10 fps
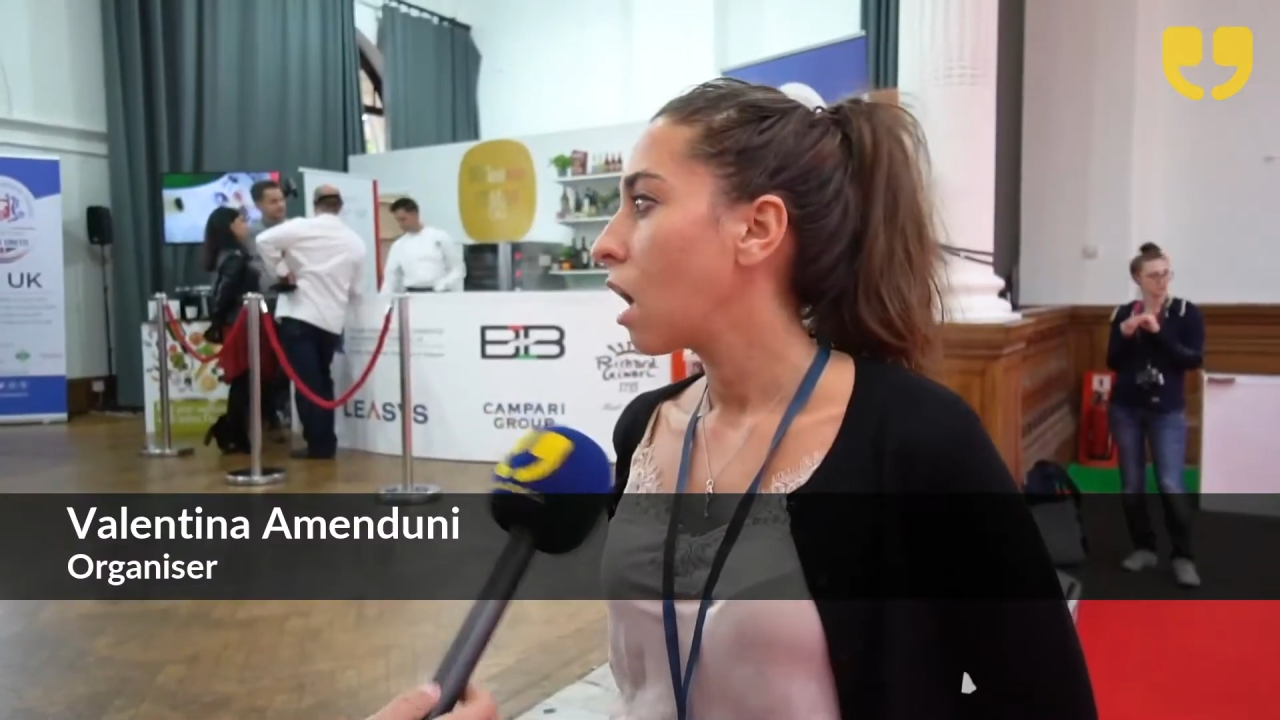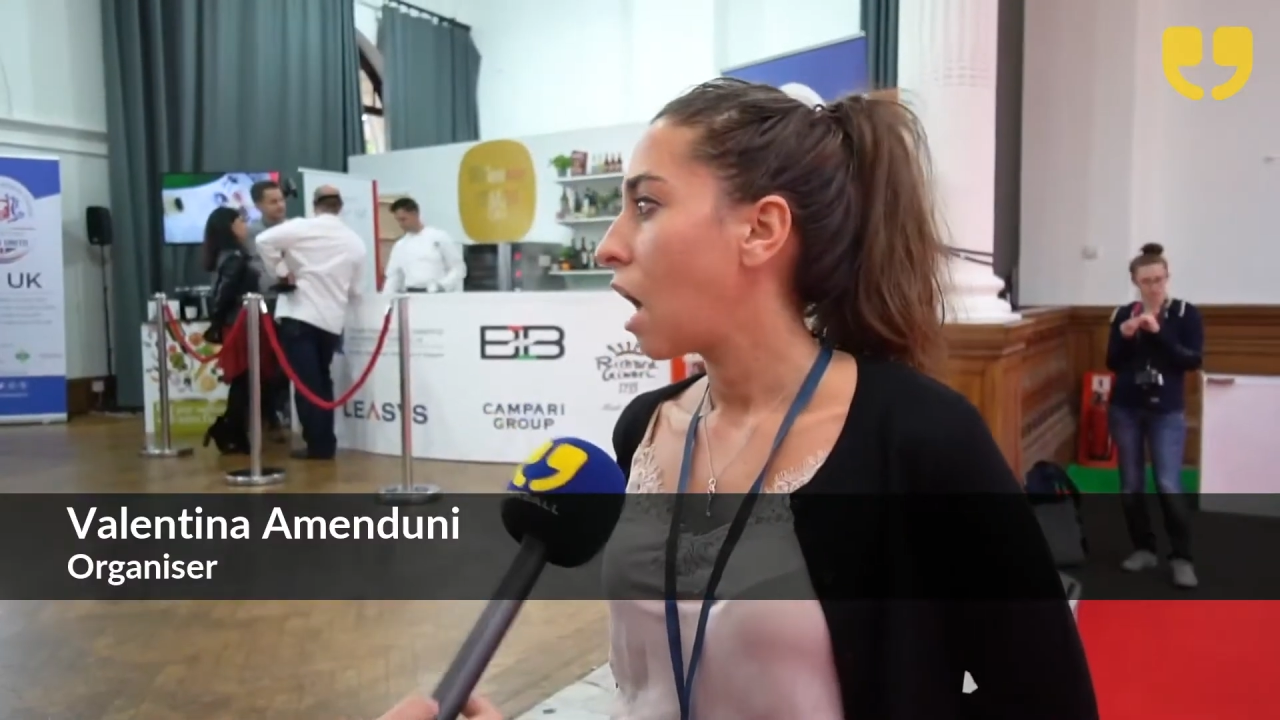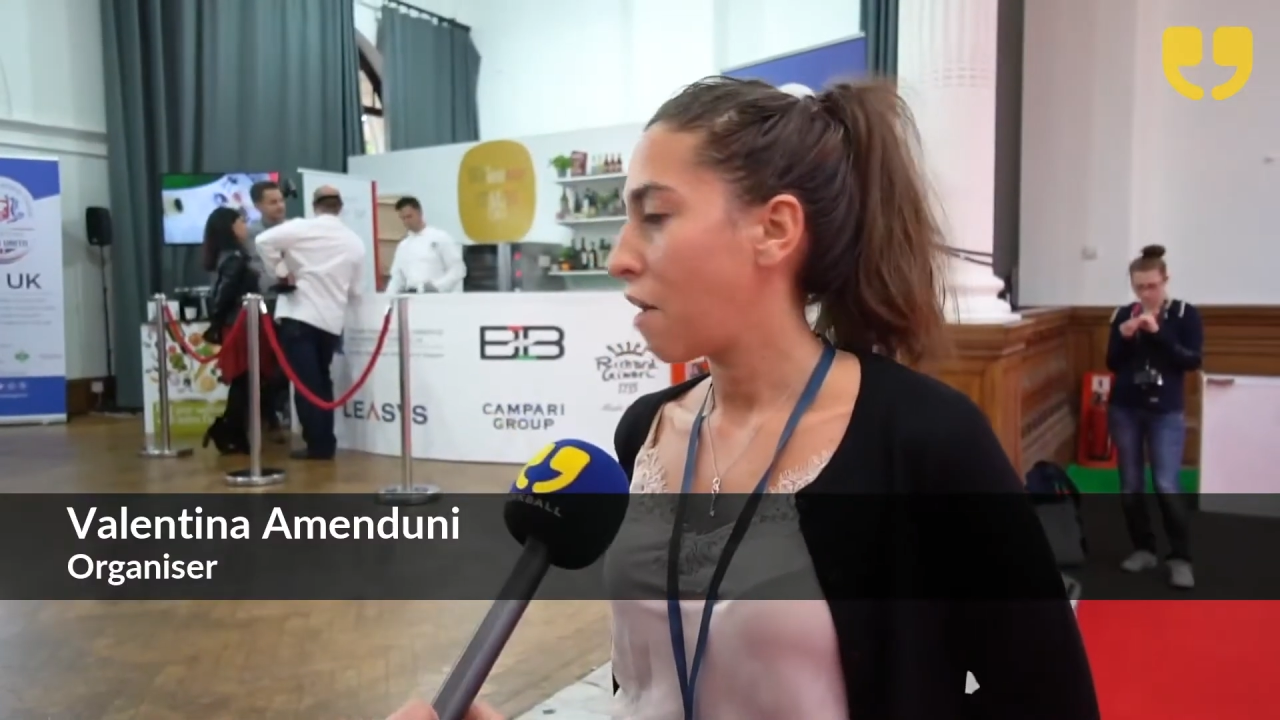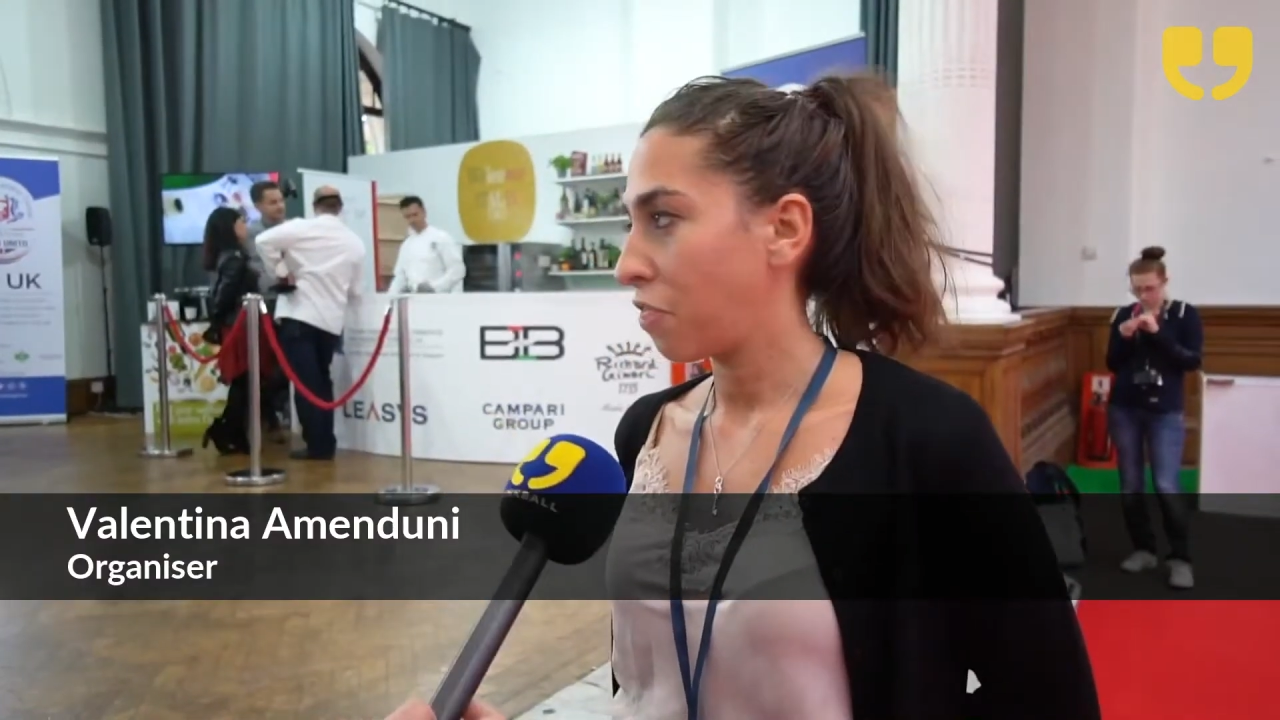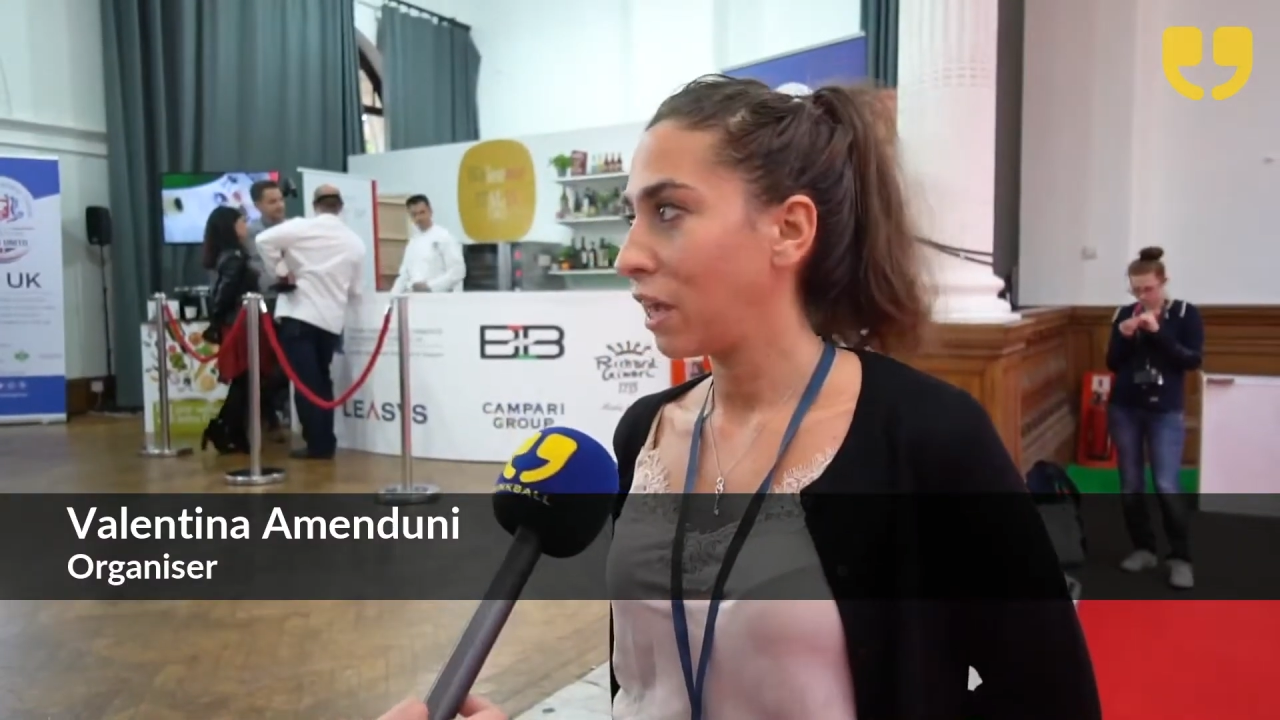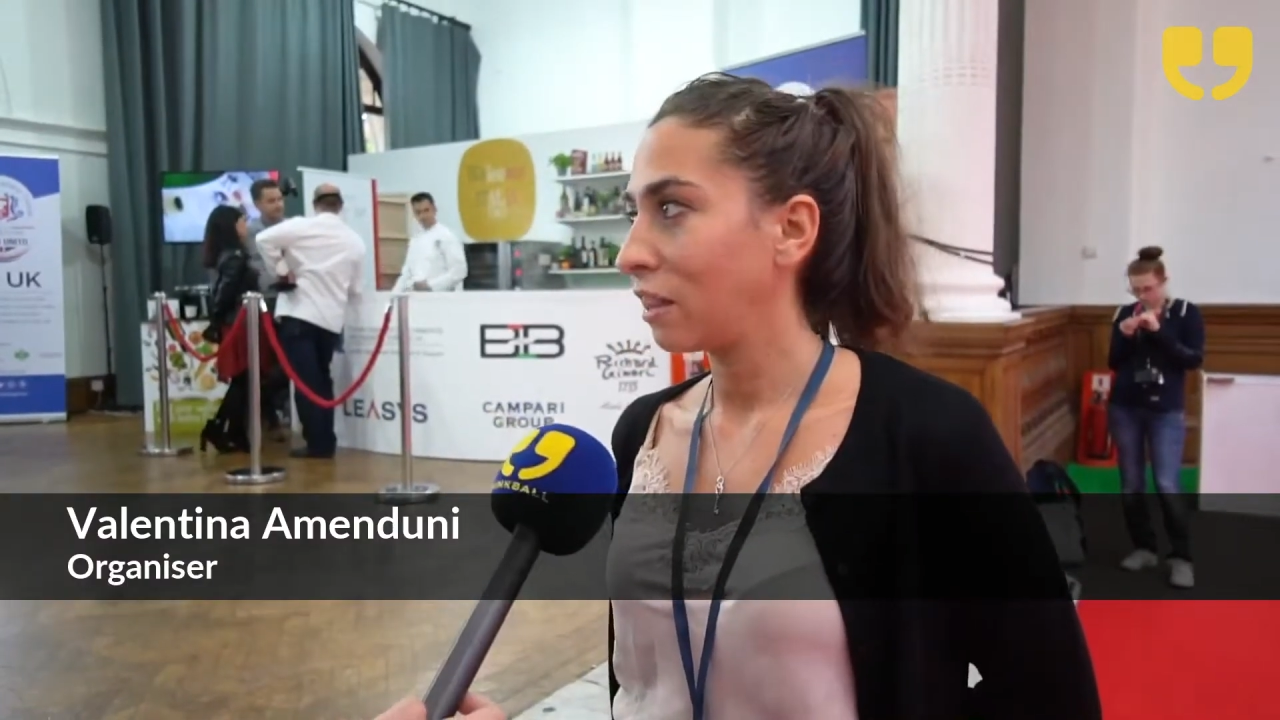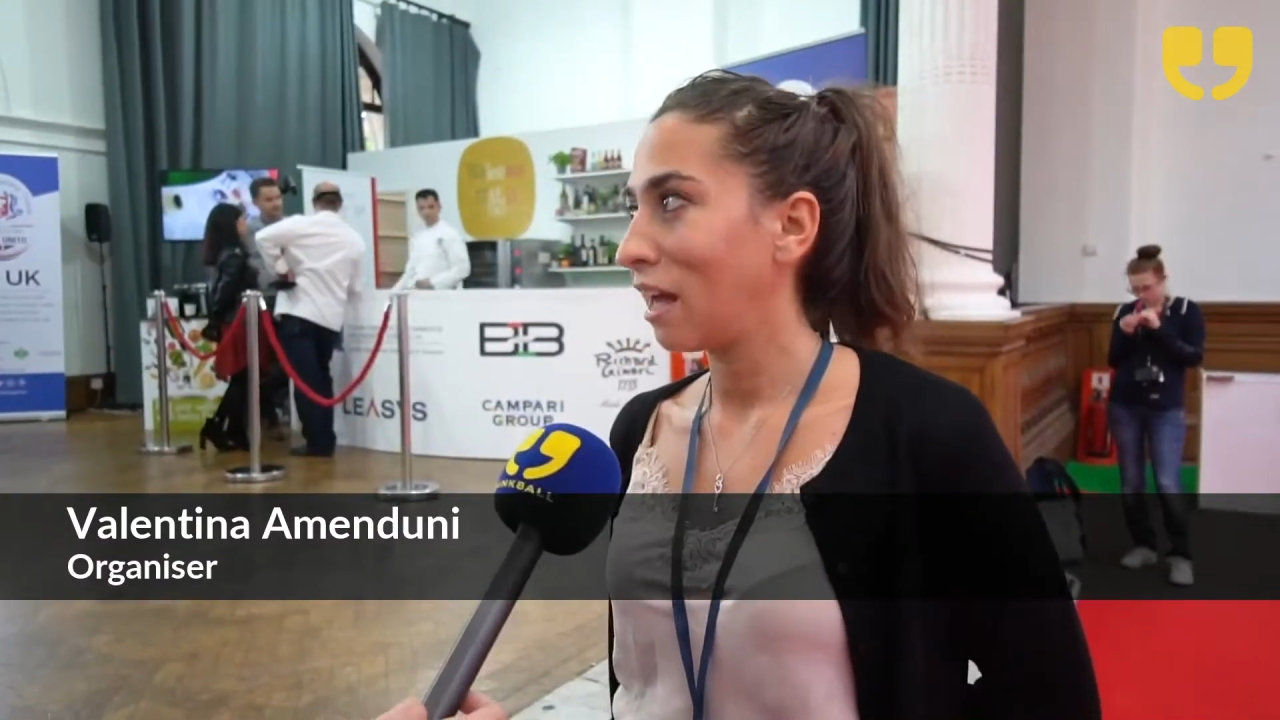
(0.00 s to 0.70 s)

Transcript: I think